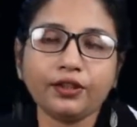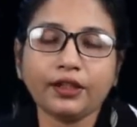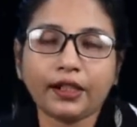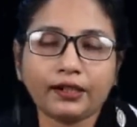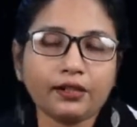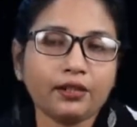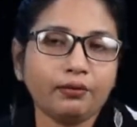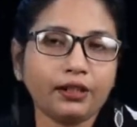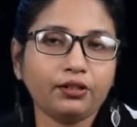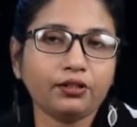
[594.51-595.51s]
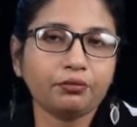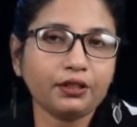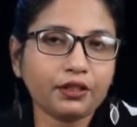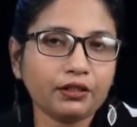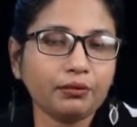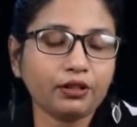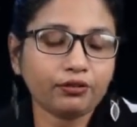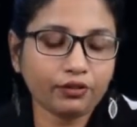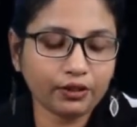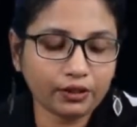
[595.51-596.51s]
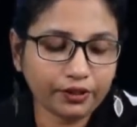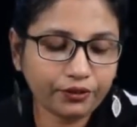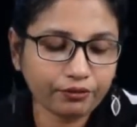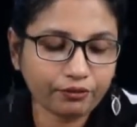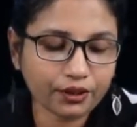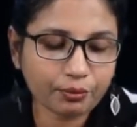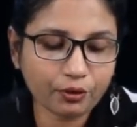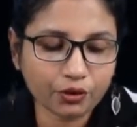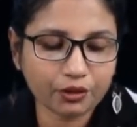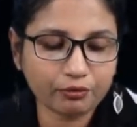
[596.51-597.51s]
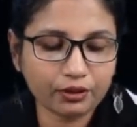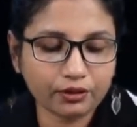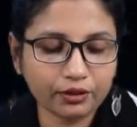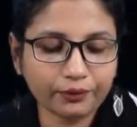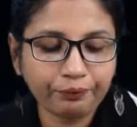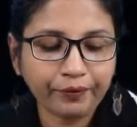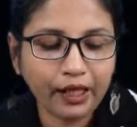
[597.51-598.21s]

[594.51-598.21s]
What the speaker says: That is the bedrock principle of the collective responsibility.